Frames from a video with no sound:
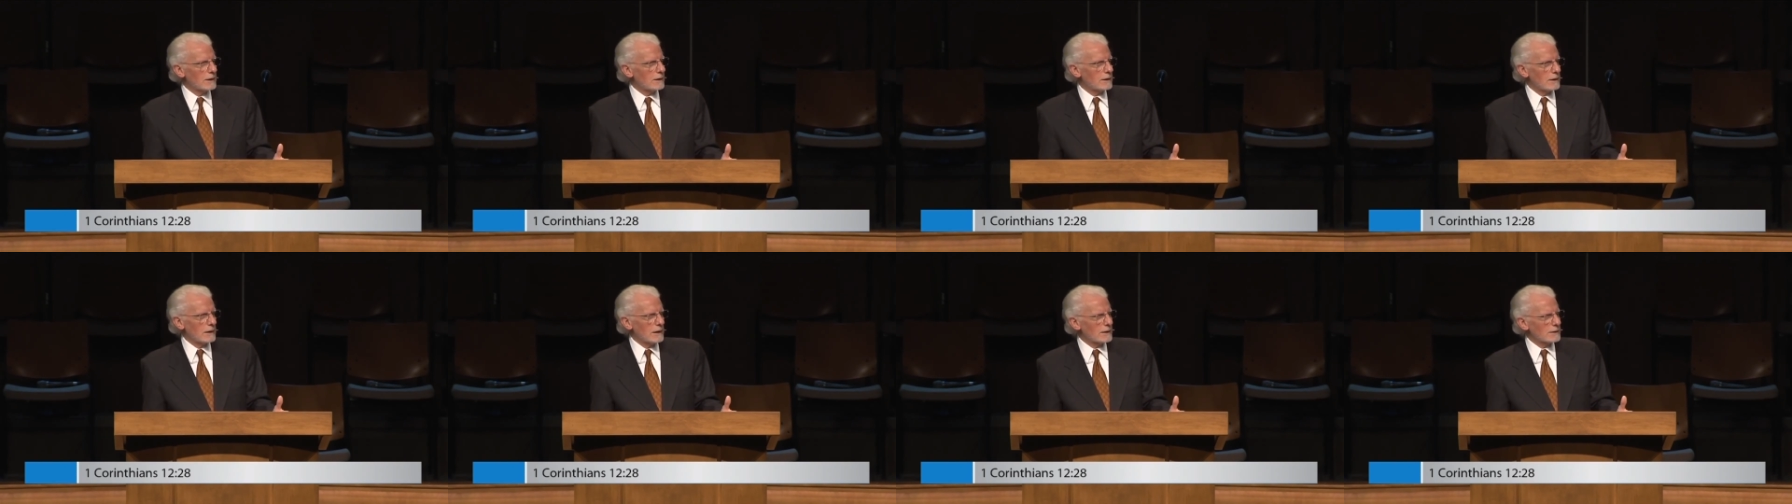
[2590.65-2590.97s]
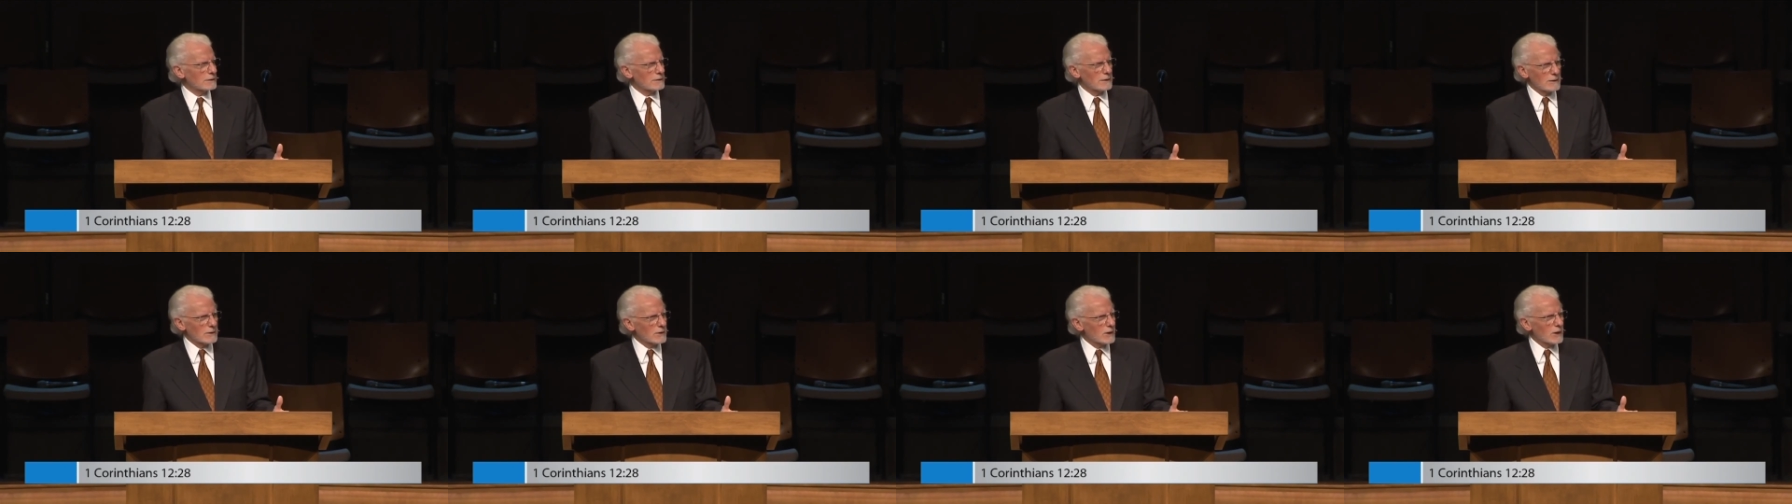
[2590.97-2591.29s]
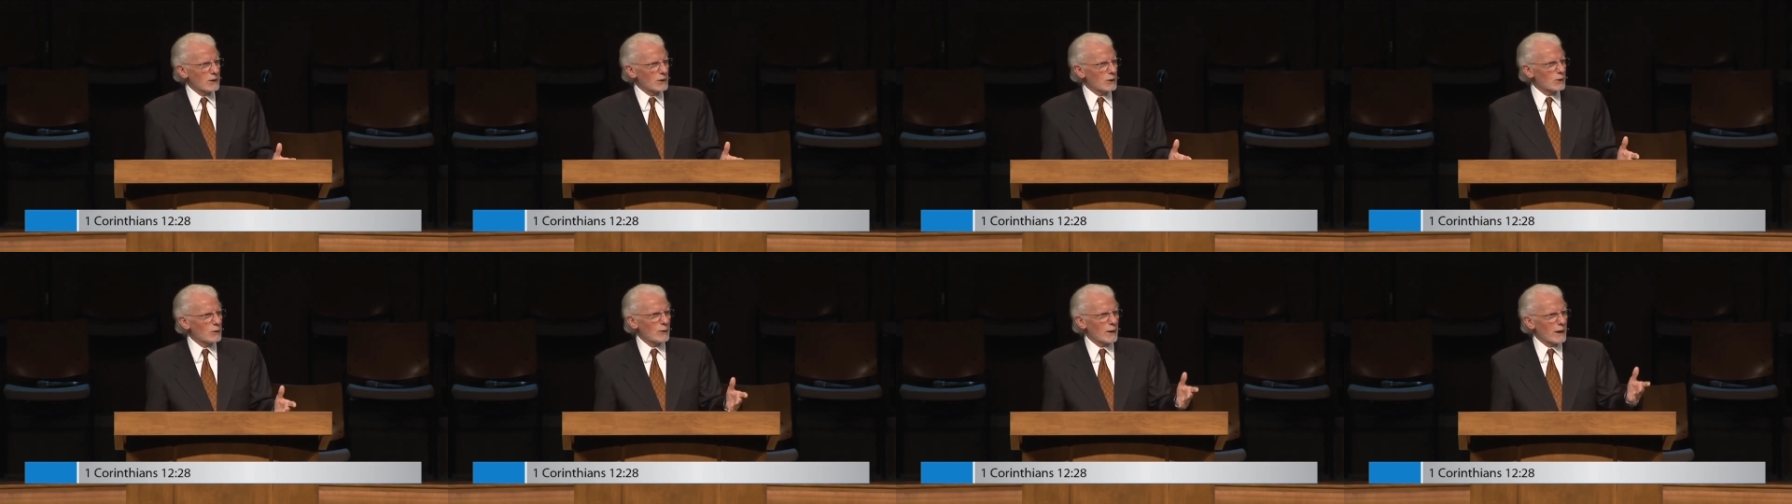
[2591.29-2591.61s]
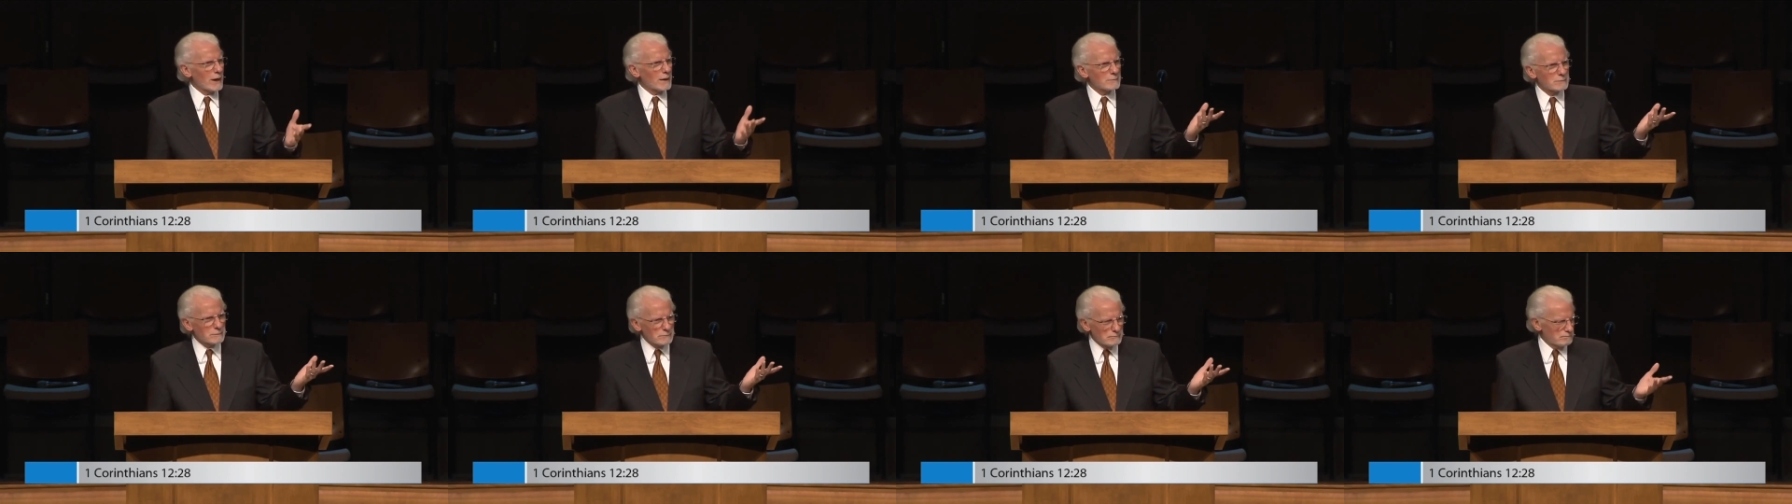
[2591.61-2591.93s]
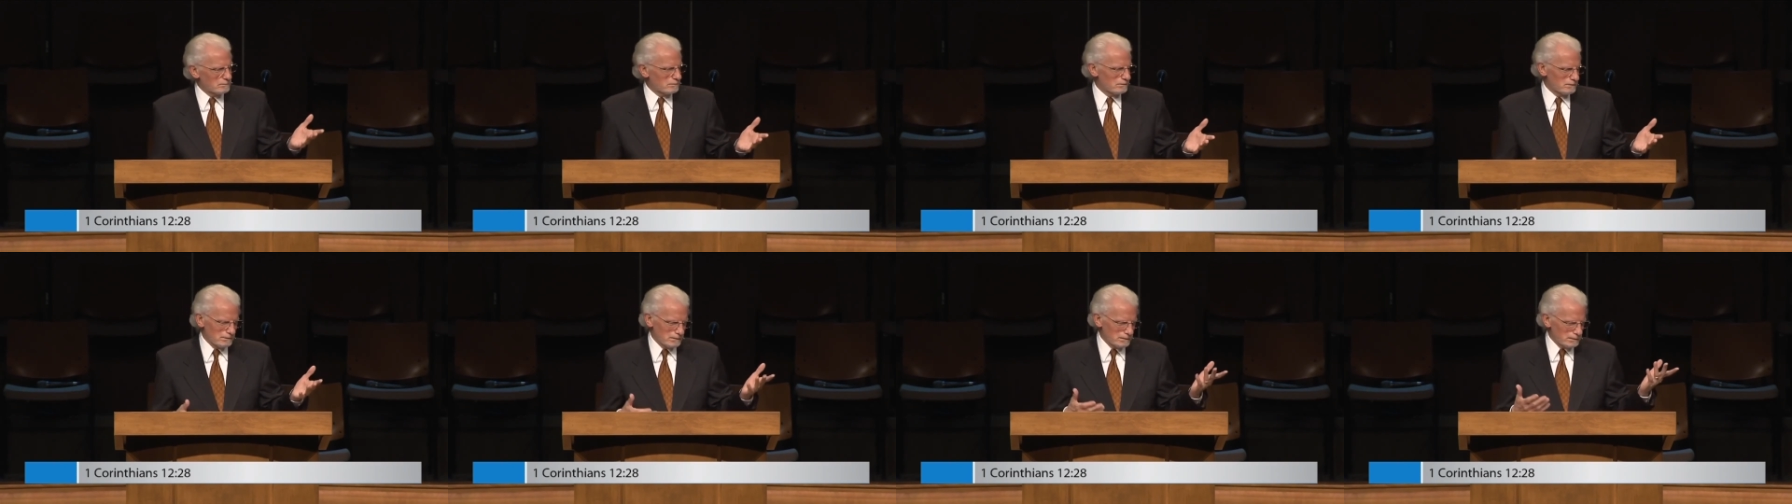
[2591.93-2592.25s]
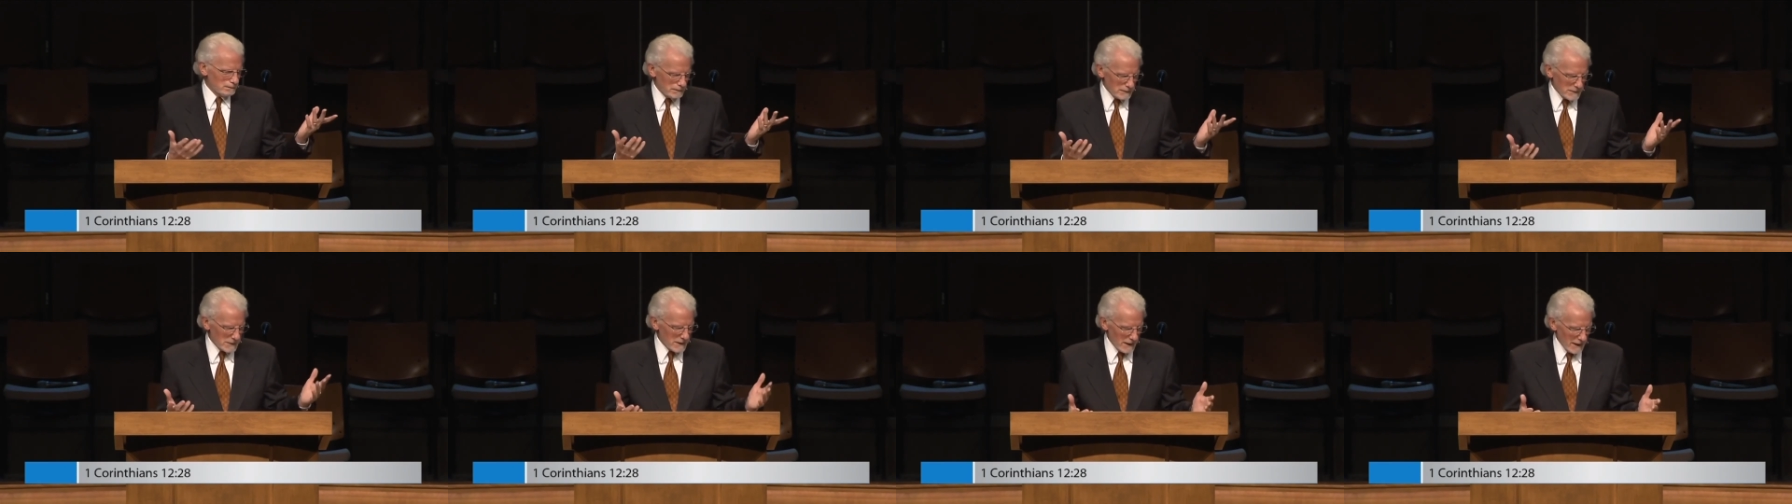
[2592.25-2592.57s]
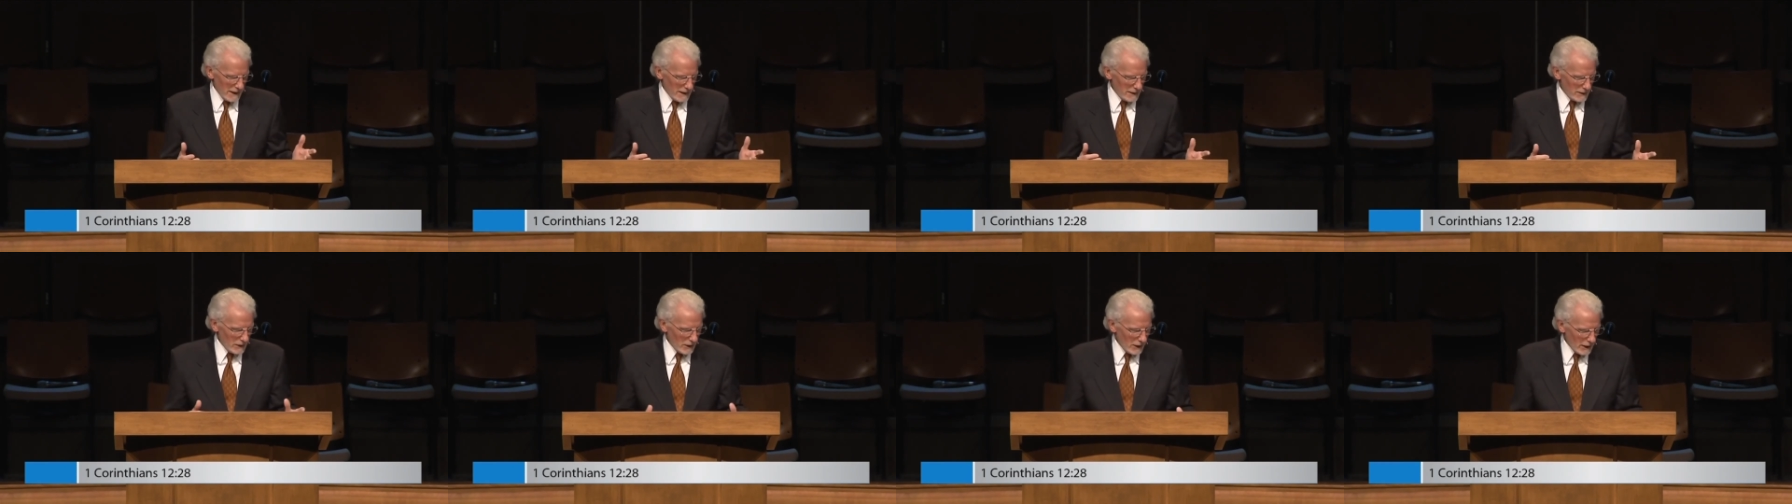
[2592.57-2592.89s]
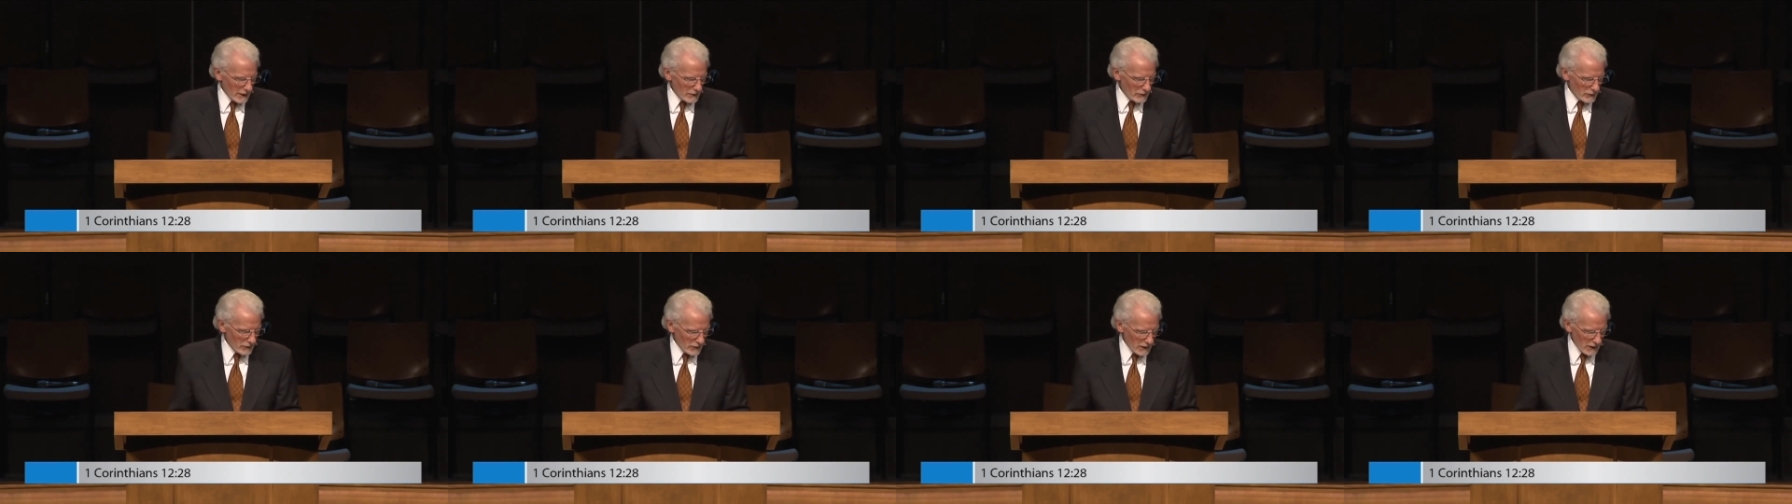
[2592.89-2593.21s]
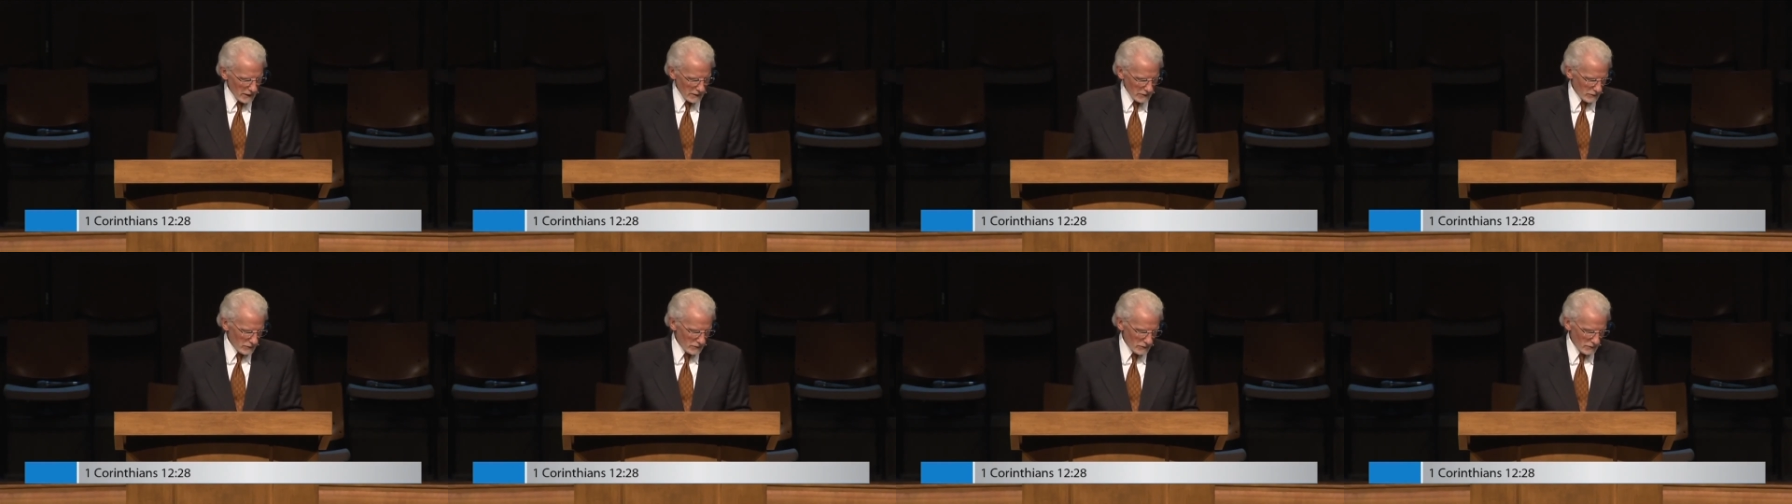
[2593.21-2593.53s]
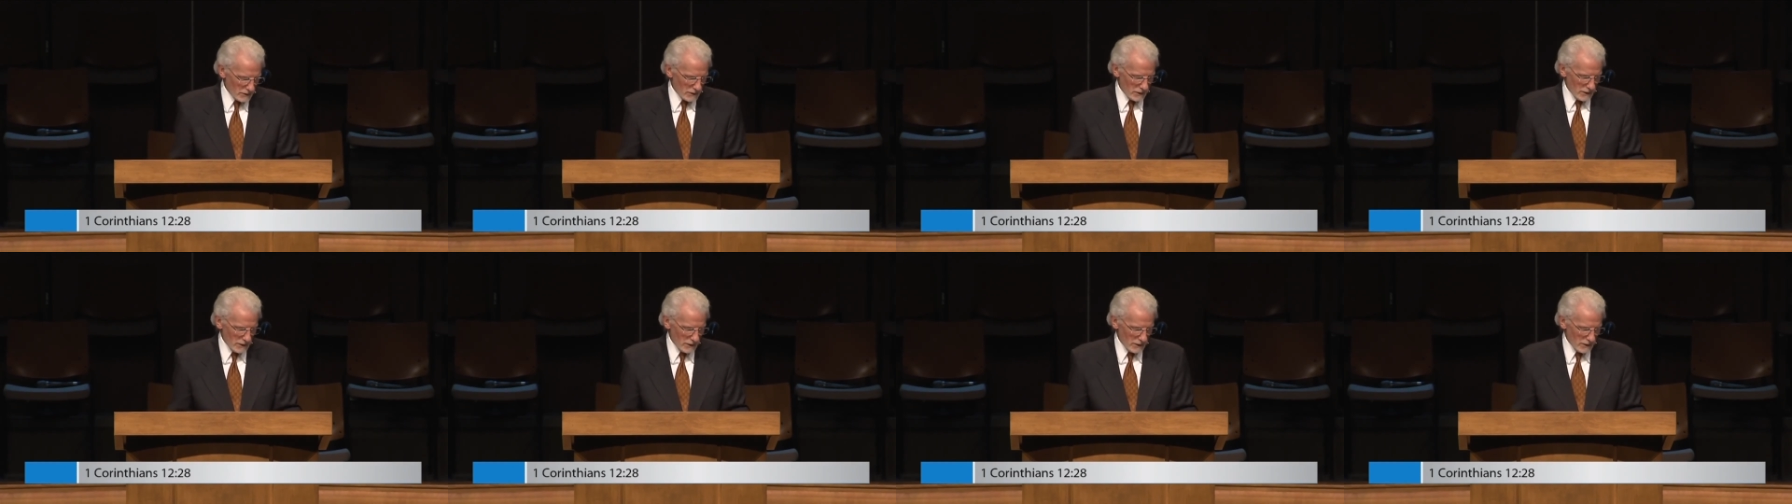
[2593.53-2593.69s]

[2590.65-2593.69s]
Well, you know, I've yeah, a lot of things.